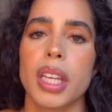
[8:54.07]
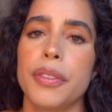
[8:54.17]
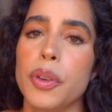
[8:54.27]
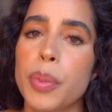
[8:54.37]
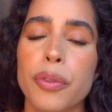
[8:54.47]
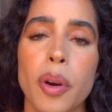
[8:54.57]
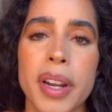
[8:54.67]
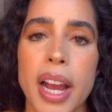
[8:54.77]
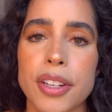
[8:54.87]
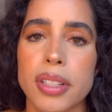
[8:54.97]
If you perform
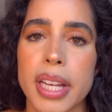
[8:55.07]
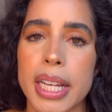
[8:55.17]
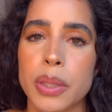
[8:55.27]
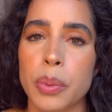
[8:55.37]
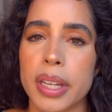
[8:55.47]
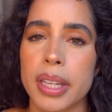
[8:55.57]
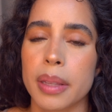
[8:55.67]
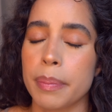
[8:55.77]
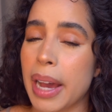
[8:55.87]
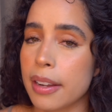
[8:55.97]
an exercise
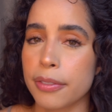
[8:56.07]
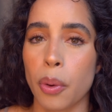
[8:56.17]
with bad